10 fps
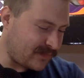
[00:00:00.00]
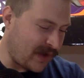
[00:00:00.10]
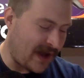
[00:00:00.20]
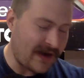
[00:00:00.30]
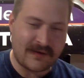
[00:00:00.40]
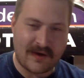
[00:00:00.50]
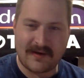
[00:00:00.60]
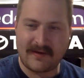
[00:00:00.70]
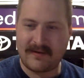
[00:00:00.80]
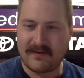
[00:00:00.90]
Not a
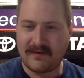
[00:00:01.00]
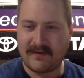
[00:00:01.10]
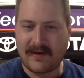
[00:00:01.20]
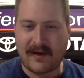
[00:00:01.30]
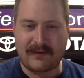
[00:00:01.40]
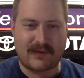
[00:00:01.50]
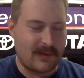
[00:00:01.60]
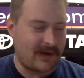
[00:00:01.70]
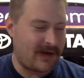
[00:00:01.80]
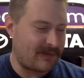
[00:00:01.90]
ton else
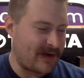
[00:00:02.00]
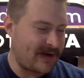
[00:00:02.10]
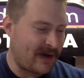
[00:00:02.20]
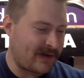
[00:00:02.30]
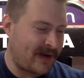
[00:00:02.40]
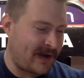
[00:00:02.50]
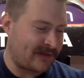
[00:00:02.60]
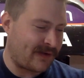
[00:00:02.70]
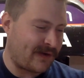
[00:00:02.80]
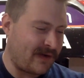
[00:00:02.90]
going on right now in
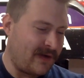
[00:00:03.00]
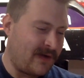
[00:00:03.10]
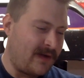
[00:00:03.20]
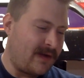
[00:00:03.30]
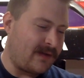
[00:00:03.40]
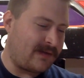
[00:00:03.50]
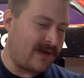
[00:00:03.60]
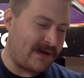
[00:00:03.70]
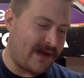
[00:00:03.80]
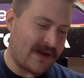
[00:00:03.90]
NASCAR.
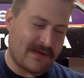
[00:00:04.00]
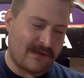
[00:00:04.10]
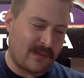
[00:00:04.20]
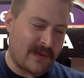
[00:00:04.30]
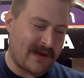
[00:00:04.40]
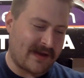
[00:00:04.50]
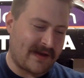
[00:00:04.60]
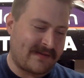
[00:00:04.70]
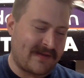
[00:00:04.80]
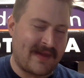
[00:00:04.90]
Talladega this week, like I
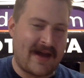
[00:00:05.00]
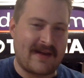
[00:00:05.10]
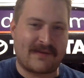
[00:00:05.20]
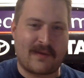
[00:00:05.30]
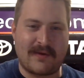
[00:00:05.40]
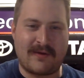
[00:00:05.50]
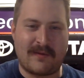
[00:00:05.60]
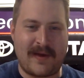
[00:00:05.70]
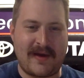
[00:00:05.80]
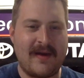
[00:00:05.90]
said, that is going to
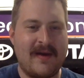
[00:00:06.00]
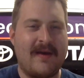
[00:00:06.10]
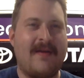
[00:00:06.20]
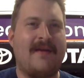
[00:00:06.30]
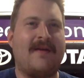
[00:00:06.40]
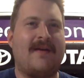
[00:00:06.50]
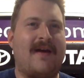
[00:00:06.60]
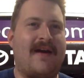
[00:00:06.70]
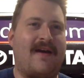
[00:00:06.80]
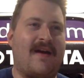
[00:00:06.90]
be
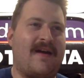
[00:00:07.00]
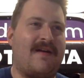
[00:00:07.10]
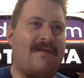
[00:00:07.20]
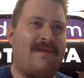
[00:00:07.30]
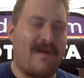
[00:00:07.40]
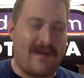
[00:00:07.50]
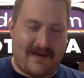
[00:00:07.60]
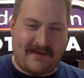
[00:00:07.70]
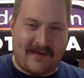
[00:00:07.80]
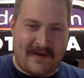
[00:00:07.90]
a very
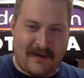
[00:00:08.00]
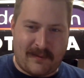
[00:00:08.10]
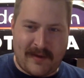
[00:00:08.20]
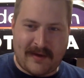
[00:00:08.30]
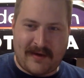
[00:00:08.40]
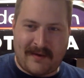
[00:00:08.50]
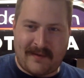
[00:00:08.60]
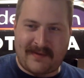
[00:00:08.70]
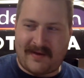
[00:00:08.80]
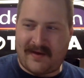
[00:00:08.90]
exciting week.
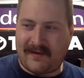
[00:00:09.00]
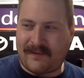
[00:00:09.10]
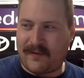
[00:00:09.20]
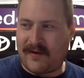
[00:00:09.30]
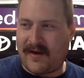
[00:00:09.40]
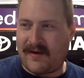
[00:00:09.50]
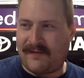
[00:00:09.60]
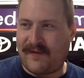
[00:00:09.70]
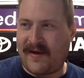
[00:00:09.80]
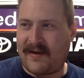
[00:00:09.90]
Obviously, if you're a
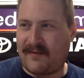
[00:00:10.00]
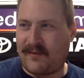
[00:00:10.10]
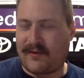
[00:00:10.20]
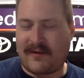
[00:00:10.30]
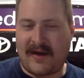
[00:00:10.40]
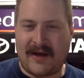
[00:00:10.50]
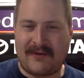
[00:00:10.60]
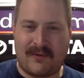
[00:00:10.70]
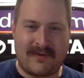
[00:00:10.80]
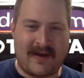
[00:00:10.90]
fan, whether
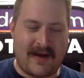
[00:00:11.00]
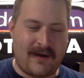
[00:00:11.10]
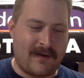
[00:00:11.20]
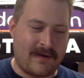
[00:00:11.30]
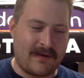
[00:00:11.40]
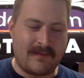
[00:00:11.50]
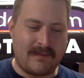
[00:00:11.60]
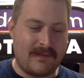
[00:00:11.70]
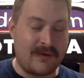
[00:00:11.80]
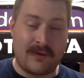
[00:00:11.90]
casual, diehard,
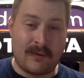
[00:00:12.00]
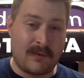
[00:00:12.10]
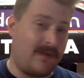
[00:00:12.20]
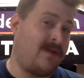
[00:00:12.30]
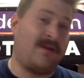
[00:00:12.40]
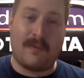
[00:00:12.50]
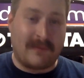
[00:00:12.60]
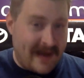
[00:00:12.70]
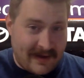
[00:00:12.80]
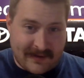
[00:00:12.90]
new,
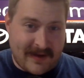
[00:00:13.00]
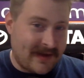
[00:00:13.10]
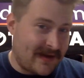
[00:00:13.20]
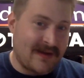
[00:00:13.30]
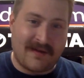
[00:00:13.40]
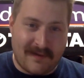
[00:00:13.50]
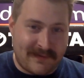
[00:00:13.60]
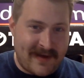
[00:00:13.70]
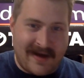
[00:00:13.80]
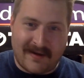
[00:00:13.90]
Talladega, you
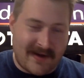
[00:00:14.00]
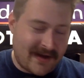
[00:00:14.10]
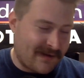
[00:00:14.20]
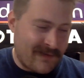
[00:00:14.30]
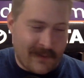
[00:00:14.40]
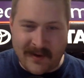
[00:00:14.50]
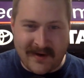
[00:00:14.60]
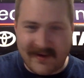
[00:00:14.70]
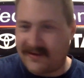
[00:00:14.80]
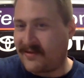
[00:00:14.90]
love Talladega for what
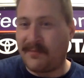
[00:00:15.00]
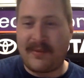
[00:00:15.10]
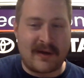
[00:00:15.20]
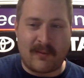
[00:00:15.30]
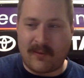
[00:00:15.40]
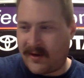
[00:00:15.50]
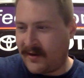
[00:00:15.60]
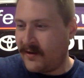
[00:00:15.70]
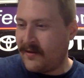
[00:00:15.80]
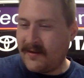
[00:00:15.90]
it is, the big one.